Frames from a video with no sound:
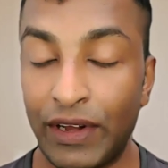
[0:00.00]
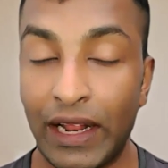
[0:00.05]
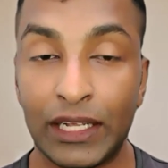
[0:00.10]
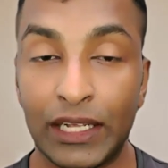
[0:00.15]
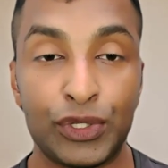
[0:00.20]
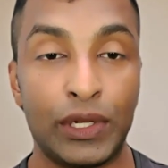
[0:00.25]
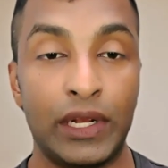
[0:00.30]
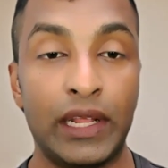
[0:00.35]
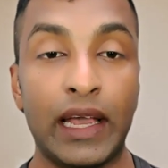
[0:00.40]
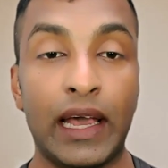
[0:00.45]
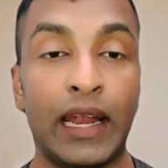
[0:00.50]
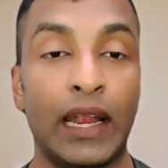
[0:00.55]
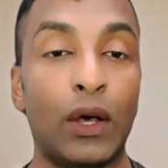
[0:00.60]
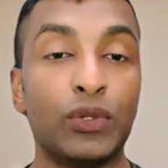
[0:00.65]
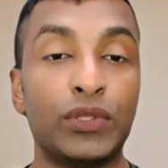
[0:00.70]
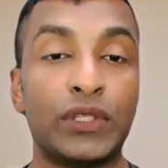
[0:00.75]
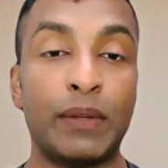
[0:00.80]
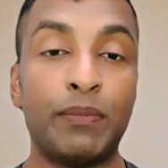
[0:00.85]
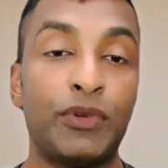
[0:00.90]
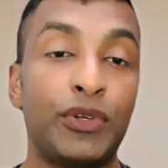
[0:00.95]
will actually
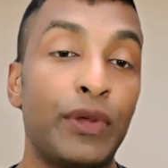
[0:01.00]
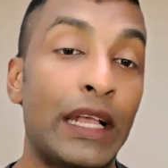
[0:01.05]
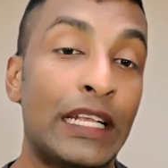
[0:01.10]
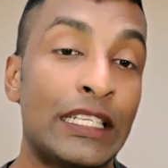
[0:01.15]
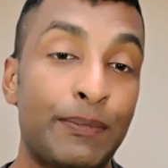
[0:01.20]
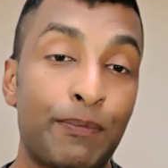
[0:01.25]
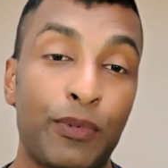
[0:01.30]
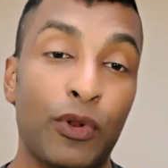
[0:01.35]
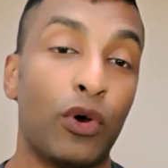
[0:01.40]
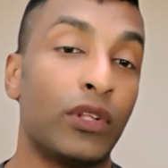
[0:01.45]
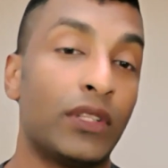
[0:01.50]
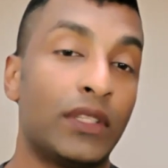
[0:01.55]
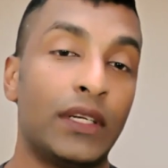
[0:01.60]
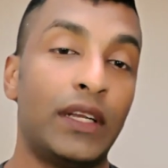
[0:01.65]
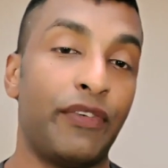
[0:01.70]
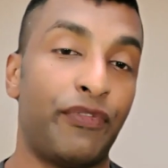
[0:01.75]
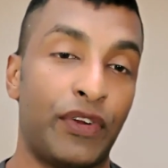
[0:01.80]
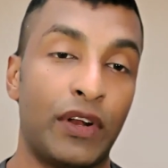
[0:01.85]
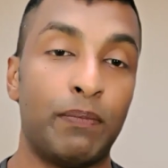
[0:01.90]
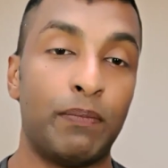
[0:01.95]
allow them to explore the
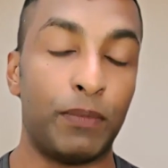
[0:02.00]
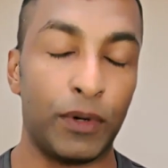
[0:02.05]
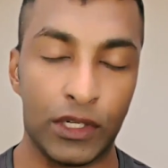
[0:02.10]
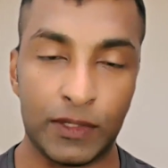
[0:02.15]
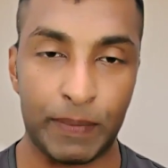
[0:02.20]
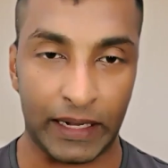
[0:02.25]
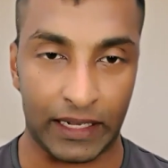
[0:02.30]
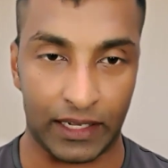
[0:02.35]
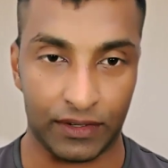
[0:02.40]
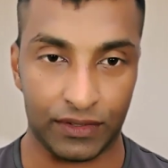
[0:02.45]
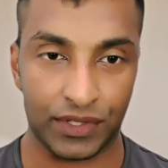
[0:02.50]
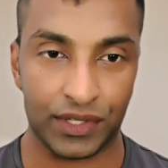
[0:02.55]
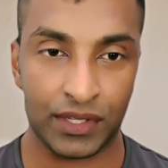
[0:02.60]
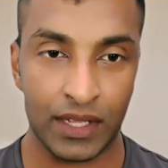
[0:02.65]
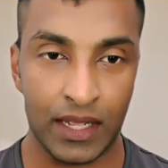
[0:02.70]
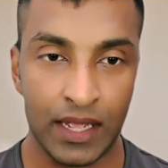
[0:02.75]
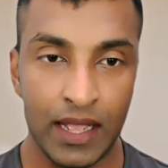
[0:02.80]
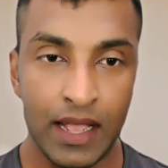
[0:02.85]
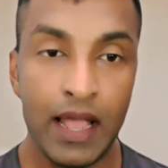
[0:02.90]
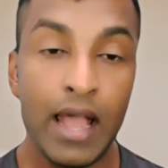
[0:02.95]
different
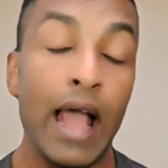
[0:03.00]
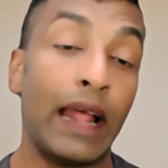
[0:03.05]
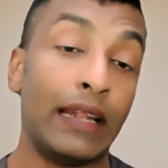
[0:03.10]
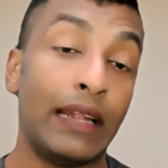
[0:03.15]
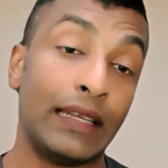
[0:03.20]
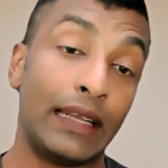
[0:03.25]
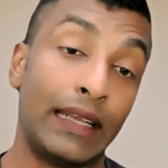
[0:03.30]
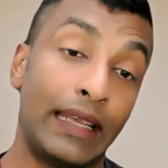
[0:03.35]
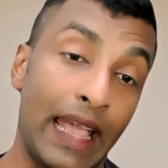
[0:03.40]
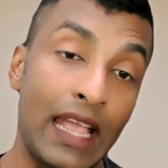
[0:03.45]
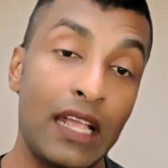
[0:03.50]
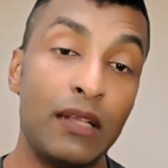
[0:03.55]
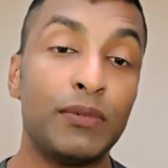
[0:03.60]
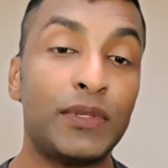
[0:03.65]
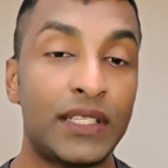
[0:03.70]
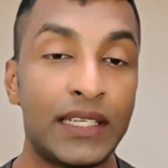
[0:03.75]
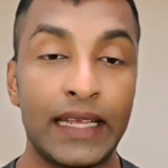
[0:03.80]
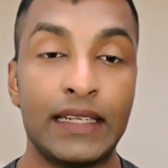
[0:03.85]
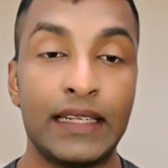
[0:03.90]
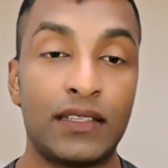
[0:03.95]
perspectives. And the game
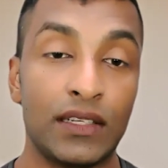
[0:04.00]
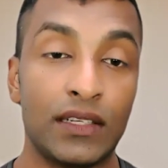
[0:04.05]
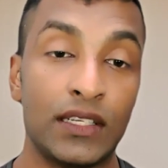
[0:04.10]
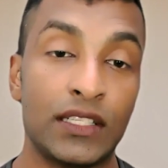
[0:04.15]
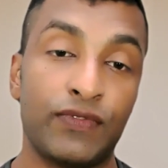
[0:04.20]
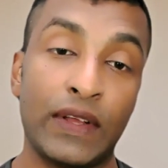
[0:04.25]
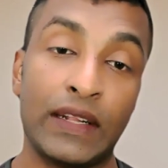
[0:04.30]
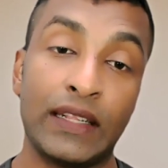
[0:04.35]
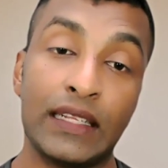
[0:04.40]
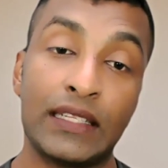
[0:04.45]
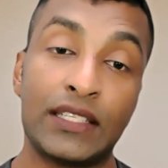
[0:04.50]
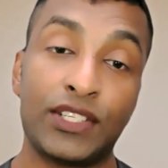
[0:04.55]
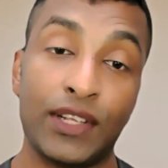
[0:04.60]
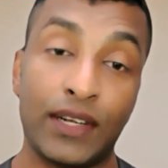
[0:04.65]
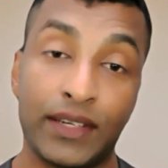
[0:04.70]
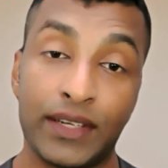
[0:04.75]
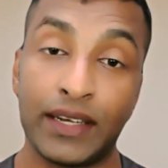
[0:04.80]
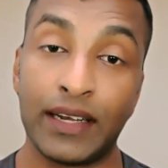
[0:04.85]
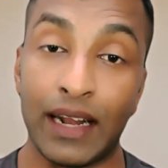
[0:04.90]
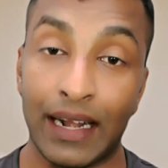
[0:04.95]
stage is when the
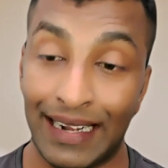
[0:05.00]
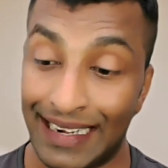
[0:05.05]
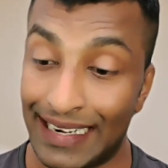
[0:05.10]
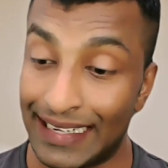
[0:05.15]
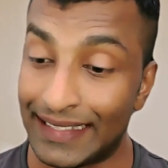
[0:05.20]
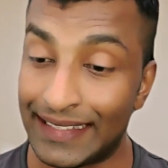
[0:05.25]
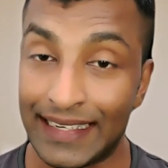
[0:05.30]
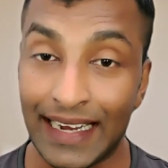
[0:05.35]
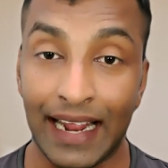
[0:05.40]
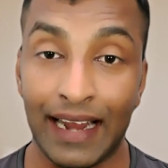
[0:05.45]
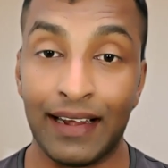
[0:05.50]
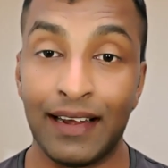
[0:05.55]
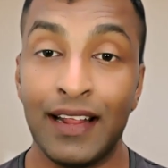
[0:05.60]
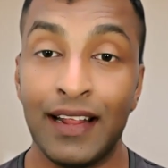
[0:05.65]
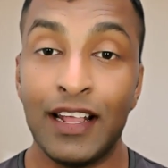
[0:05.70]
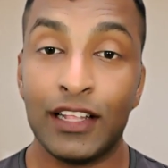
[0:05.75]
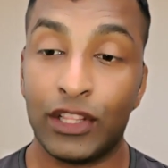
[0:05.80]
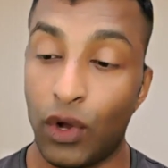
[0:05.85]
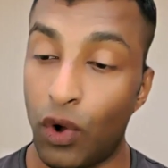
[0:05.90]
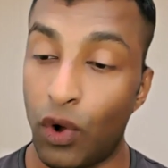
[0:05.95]
children understand
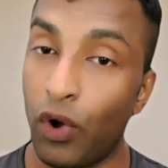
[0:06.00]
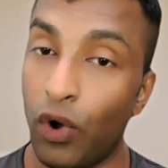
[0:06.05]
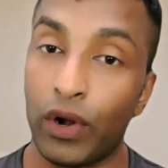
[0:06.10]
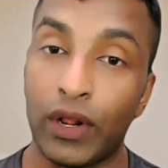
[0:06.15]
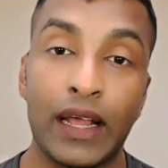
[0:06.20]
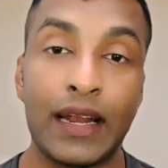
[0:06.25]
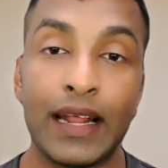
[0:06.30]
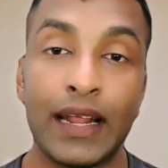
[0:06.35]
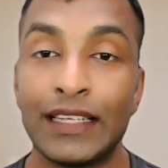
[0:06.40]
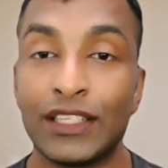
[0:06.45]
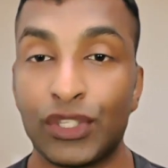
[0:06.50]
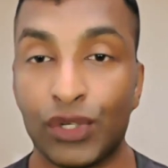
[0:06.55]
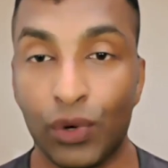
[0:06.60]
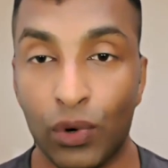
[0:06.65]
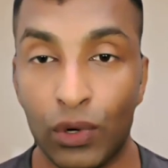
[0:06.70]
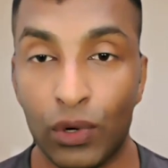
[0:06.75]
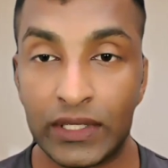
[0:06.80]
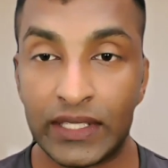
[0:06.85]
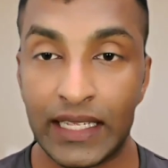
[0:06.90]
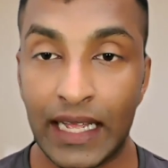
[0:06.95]
the organized
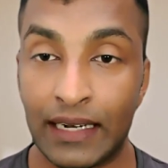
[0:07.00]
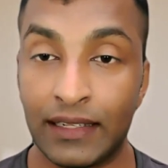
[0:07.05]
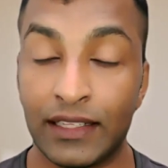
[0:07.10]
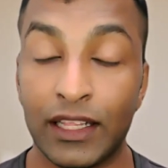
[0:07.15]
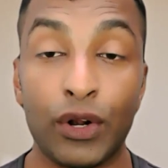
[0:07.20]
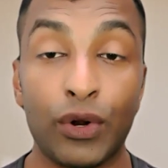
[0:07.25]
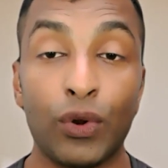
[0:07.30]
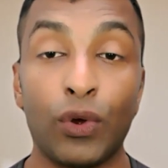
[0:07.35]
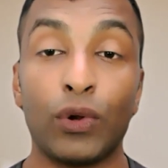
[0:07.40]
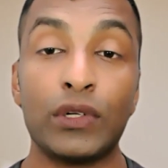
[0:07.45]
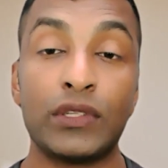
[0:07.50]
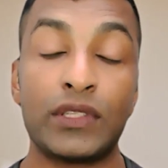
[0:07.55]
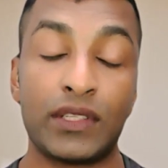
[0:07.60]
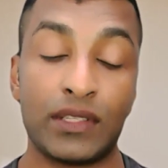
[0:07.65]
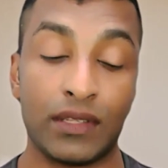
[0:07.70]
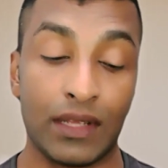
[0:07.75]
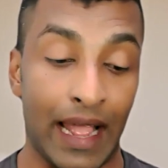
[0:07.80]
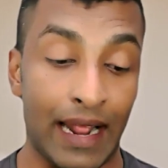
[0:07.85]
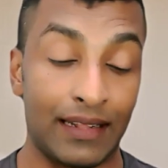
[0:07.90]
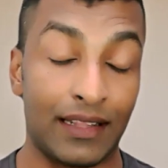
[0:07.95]
roles and the
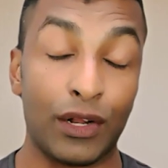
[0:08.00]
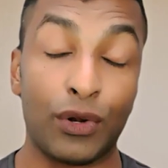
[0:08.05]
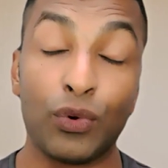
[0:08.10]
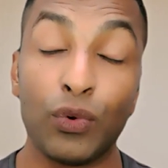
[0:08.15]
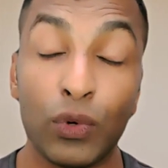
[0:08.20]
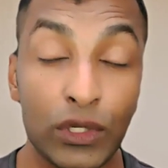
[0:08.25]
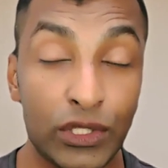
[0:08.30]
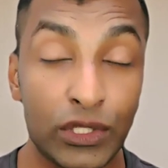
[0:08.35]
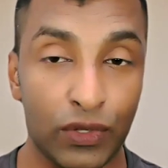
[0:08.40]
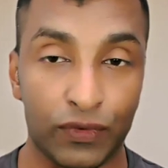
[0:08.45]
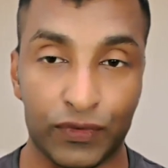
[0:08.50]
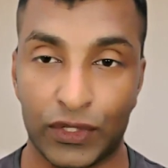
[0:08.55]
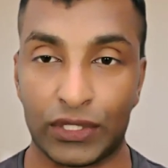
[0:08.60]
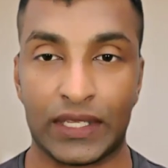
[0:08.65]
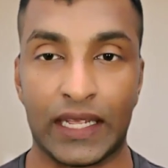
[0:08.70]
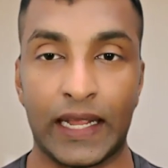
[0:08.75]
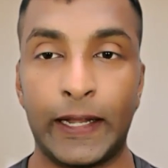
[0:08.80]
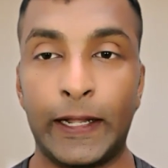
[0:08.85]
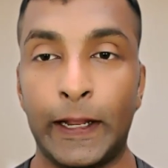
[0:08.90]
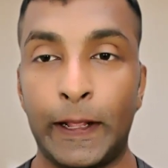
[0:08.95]
rules of
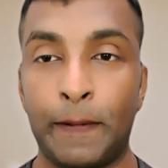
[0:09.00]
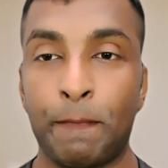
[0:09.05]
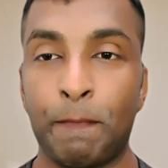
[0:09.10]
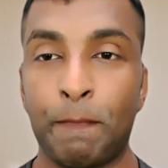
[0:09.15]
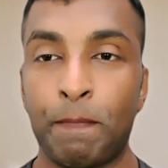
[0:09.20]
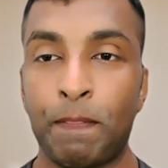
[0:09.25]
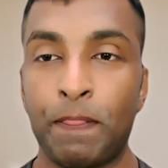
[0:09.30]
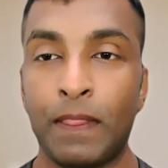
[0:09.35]
society.